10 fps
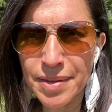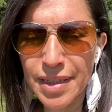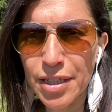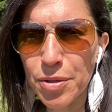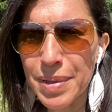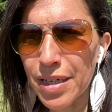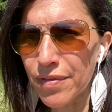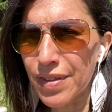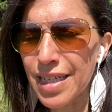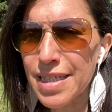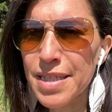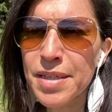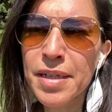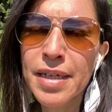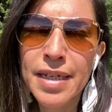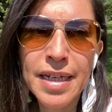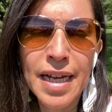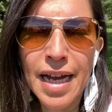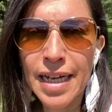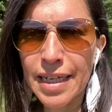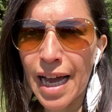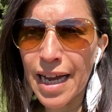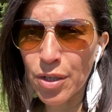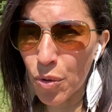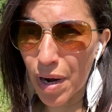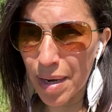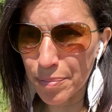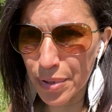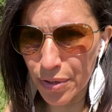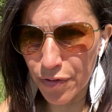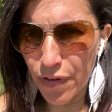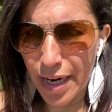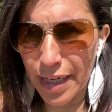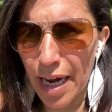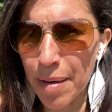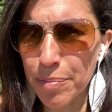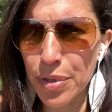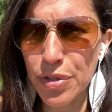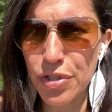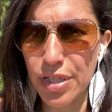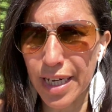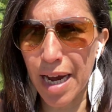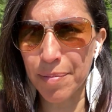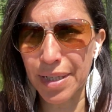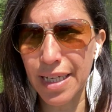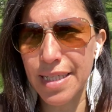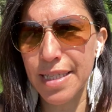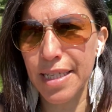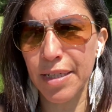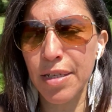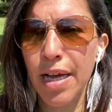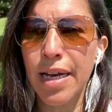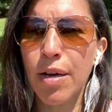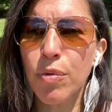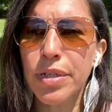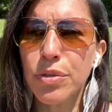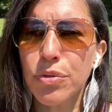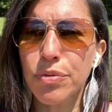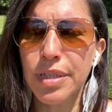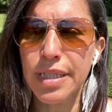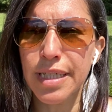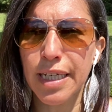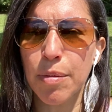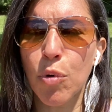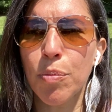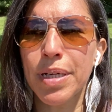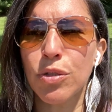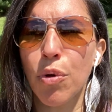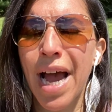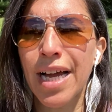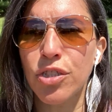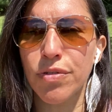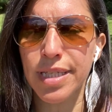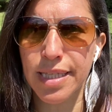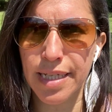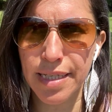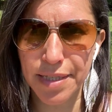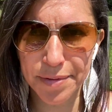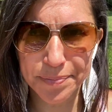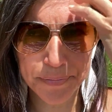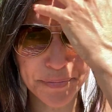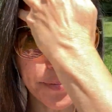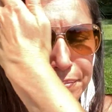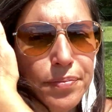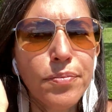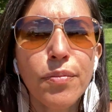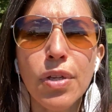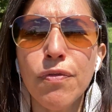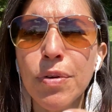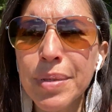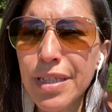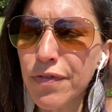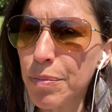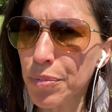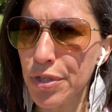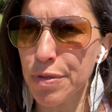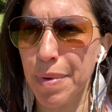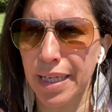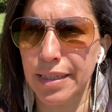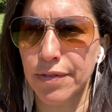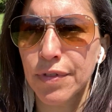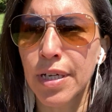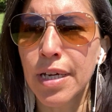a little bit of this and I know I'm purifying, I'm purging, I'm cleansing. And I wanted to really take a moment to address this from a different perspective.